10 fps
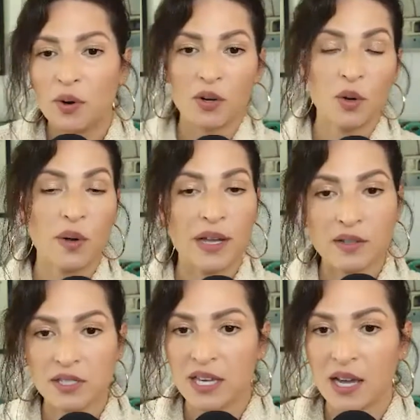We're going
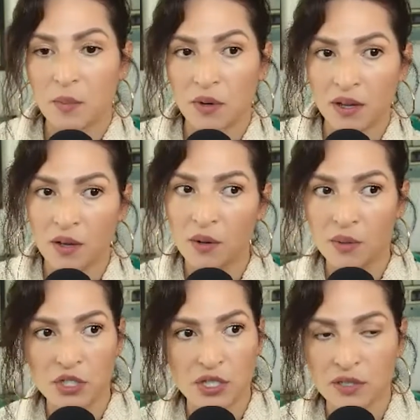out to Camarillo,
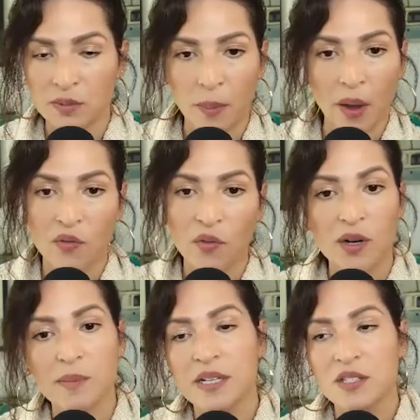which is about
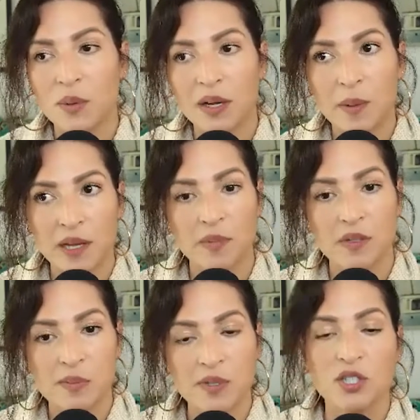40 minutes away to pick up
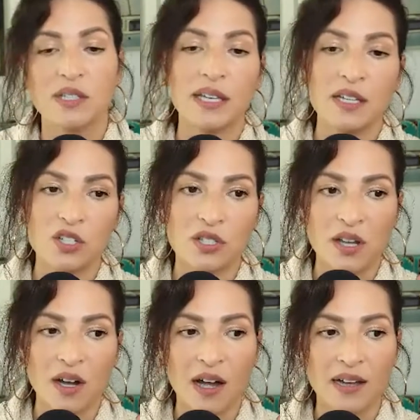this machine that he just
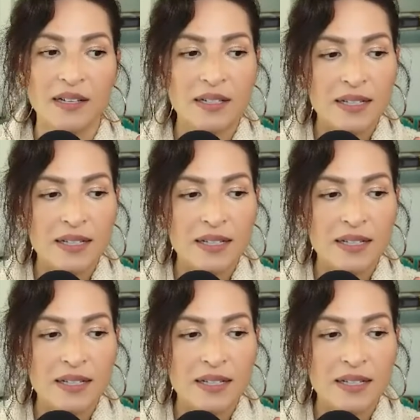got.